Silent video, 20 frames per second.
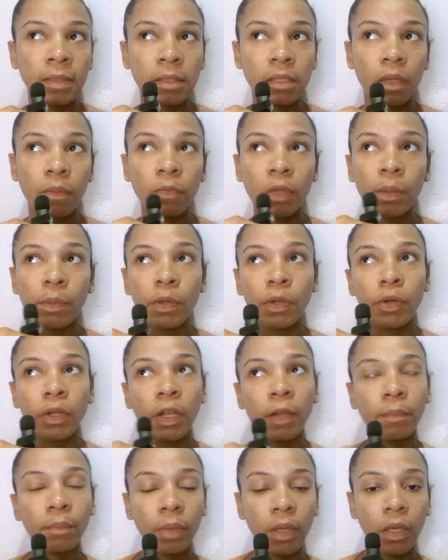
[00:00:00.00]
the same time you're good
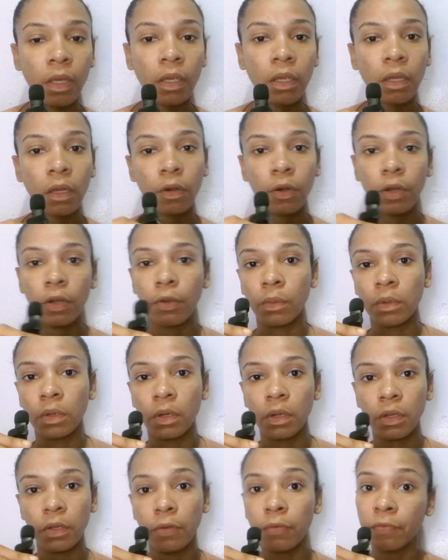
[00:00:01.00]
at baking, or
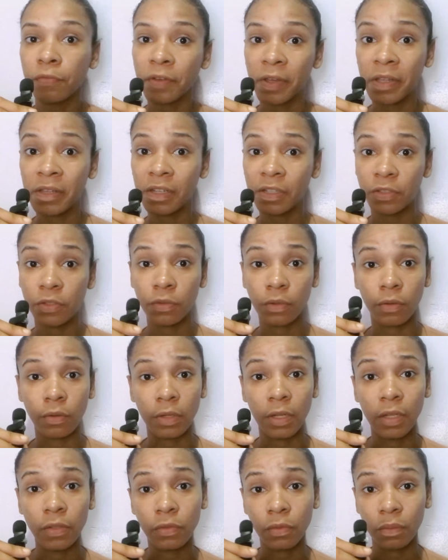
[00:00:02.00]
you find that you're
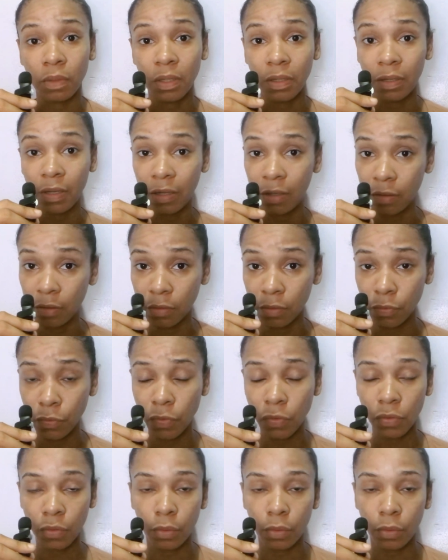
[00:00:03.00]
good at doing nails,